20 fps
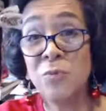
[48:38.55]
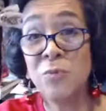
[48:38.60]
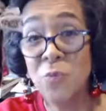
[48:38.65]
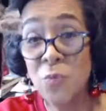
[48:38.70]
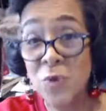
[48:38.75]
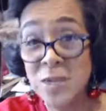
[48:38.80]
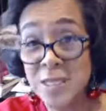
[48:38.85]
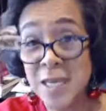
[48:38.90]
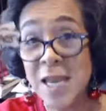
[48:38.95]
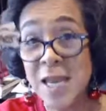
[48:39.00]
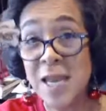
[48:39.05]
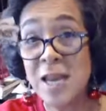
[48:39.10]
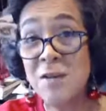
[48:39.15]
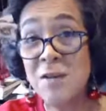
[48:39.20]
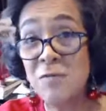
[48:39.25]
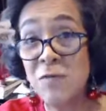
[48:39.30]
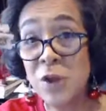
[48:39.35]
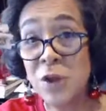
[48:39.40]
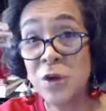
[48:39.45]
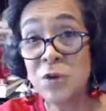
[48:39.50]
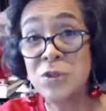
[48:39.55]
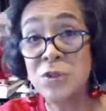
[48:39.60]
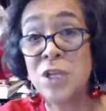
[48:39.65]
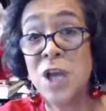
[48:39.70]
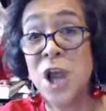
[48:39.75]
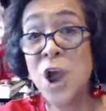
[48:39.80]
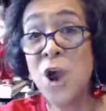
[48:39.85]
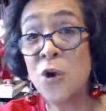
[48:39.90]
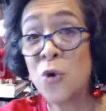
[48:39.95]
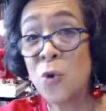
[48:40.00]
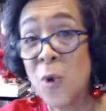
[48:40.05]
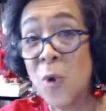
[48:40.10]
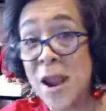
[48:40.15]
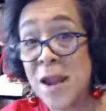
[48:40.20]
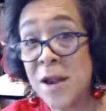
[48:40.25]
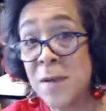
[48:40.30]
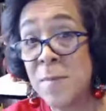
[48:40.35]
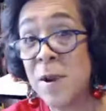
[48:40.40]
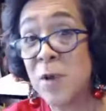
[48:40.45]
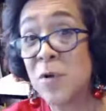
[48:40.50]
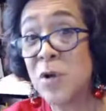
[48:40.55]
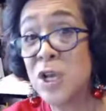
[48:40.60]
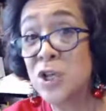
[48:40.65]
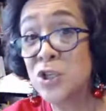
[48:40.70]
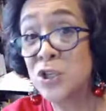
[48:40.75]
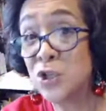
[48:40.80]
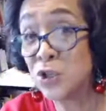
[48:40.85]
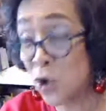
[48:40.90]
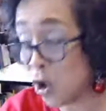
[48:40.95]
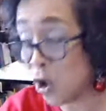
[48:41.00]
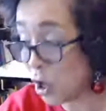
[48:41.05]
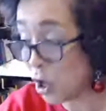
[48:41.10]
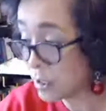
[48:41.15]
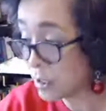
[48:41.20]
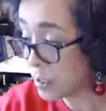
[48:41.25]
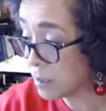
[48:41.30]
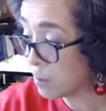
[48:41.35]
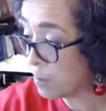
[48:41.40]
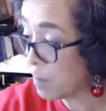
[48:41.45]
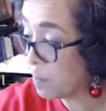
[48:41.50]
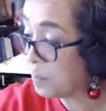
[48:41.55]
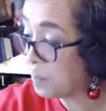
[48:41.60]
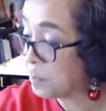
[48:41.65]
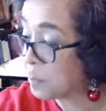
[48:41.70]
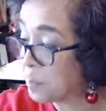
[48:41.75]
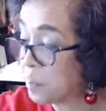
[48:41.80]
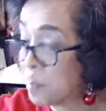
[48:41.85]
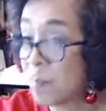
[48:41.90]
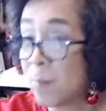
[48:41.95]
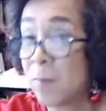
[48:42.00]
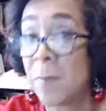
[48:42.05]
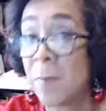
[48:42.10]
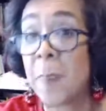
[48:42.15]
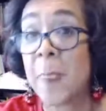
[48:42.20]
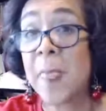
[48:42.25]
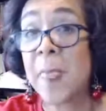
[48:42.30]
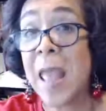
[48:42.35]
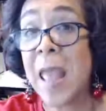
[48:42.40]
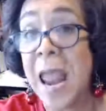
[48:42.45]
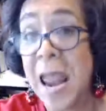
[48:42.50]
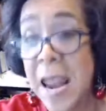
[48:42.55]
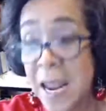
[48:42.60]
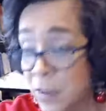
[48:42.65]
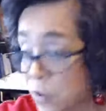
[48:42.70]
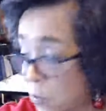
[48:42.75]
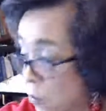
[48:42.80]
whiskey infused cranberry sauce and the